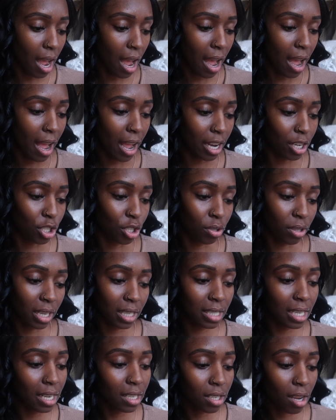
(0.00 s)
I do
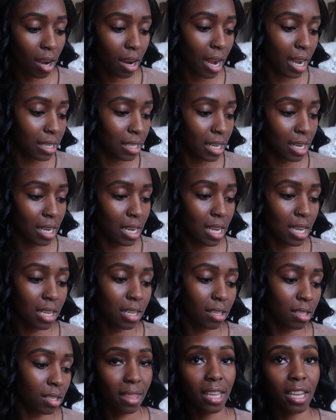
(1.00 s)
like TikTok
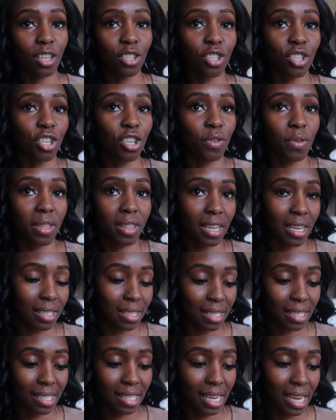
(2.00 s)
ideas, things to do and
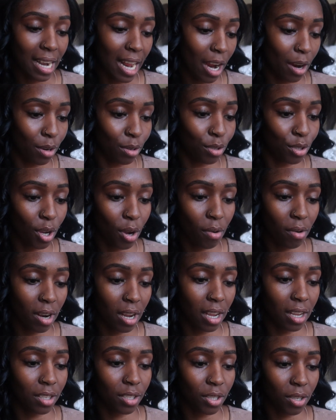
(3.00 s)
things to see in
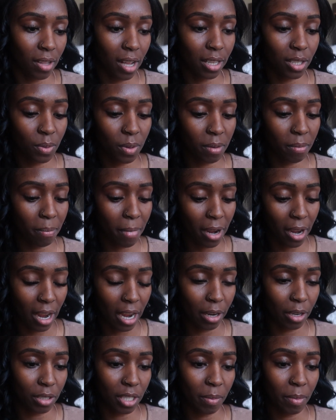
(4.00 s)
Arizona. So that's what
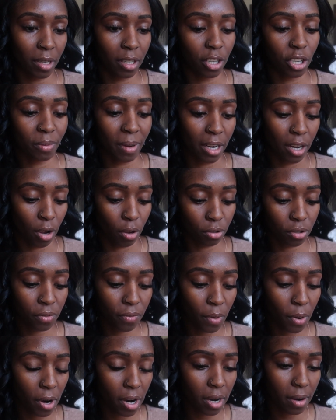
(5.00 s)
I typically use my notes
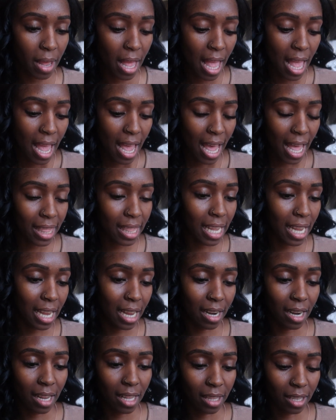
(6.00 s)
for. And
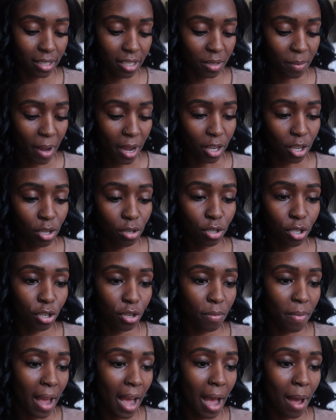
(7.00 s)
then this is my
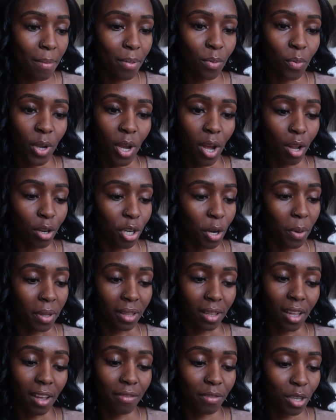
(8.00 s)
YouTube app. We all know
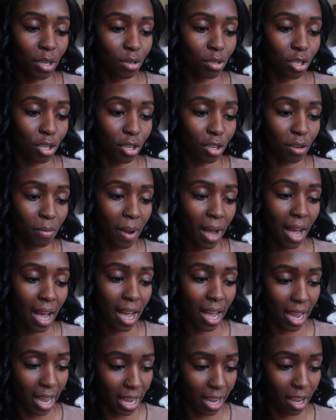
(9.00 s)
and love YouTube.
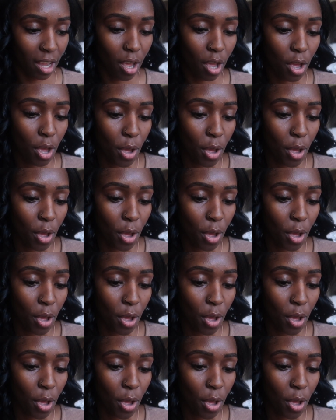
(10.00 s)
I